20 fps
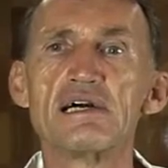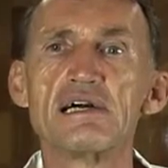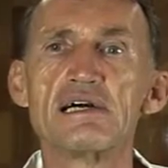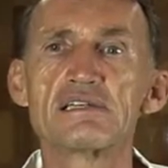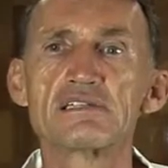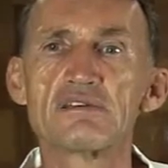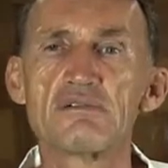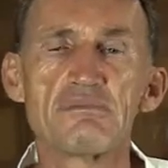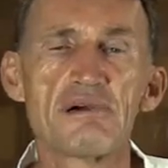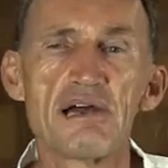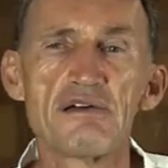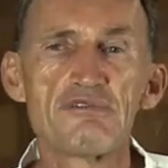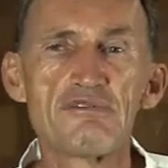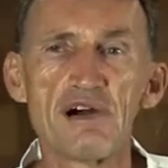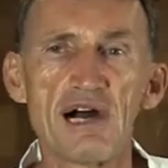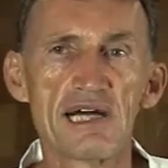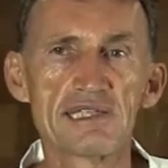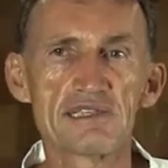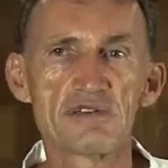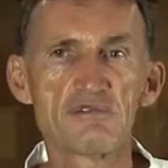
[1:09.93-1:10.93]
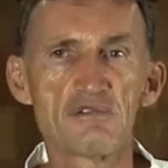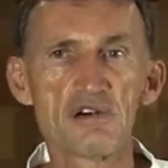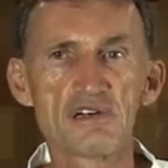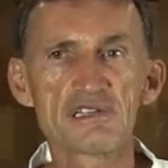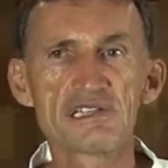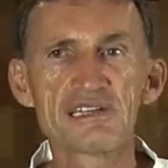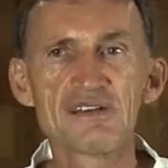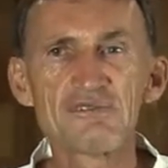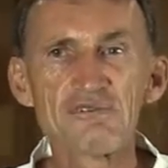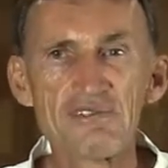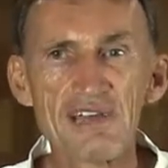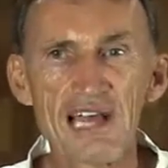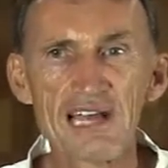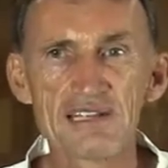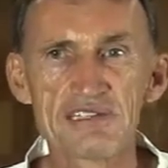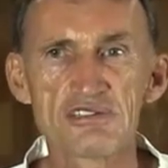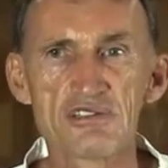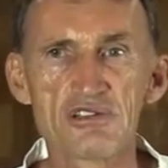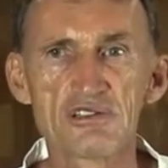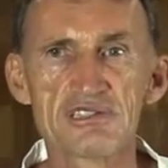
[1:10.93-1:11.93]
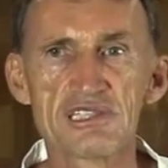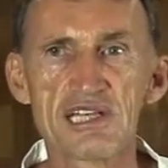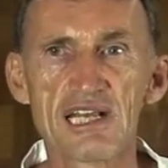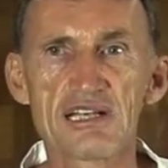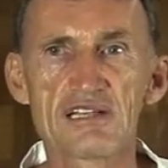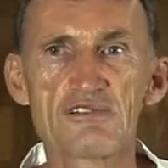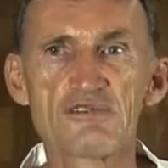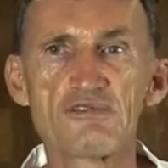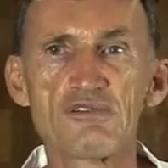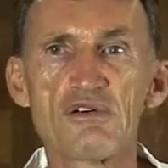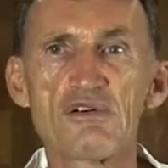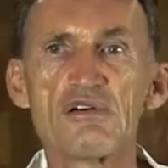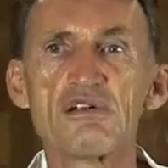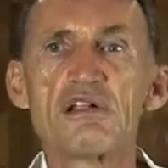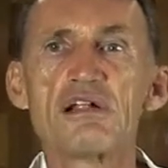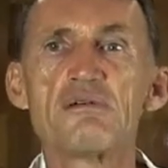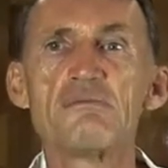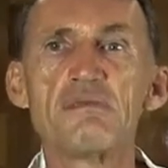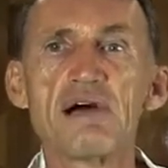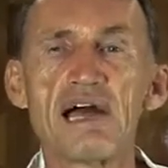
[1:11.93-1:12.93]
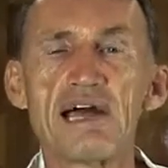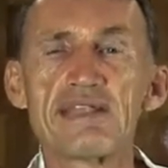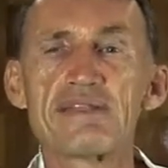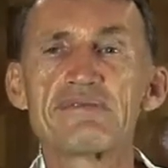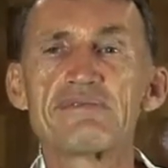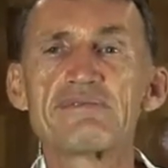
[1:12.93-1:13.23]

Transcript: So my father was a very successful man.